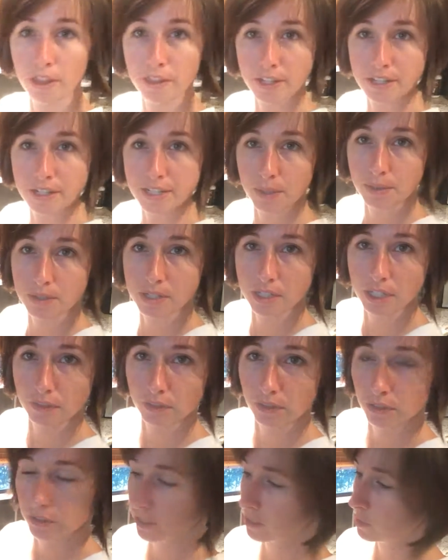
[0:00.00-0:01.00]
of the things that was
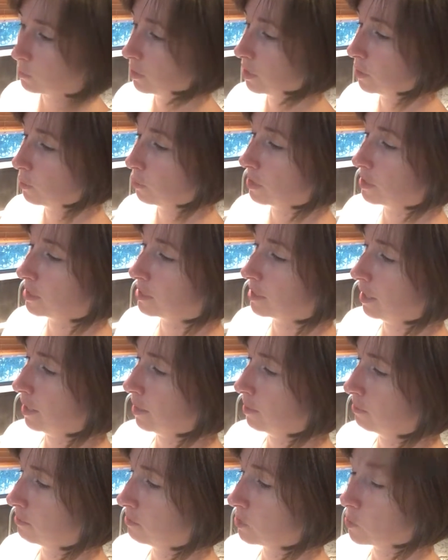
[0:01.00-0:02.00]
delivered this week was
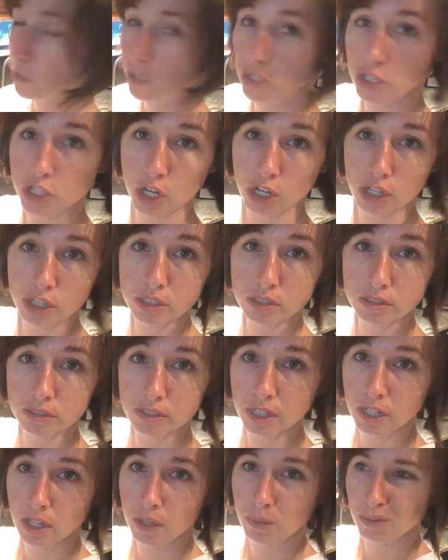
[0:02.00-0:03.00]
Swiss chard,
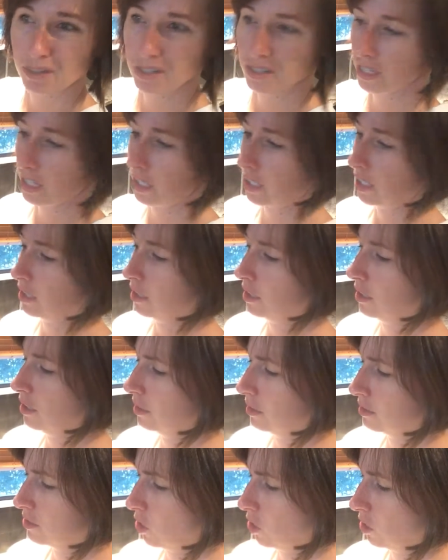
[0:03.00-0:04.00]
which is like
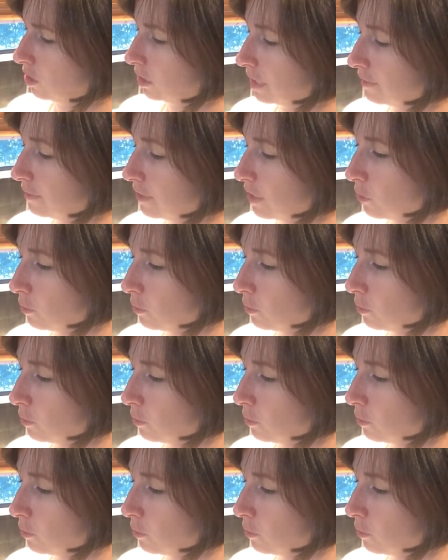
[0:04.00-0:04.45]
a dark leafy